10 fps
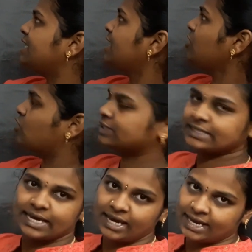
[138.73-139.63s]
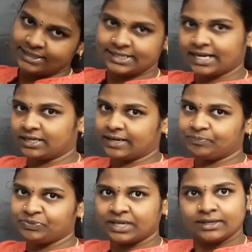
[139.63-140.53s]
A, cos A and tan A.
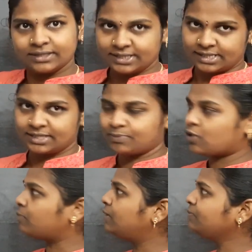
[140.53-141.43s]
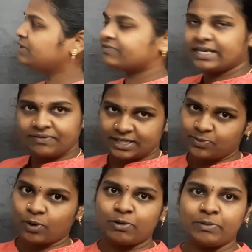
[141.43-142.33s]
This is the problem, the very first
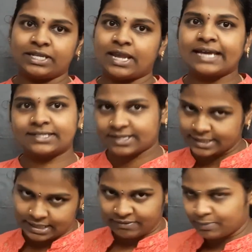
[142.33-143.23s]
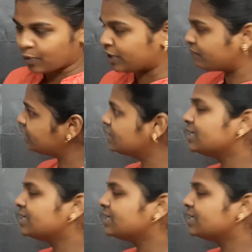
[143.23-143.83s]
problem in exercise 11.1.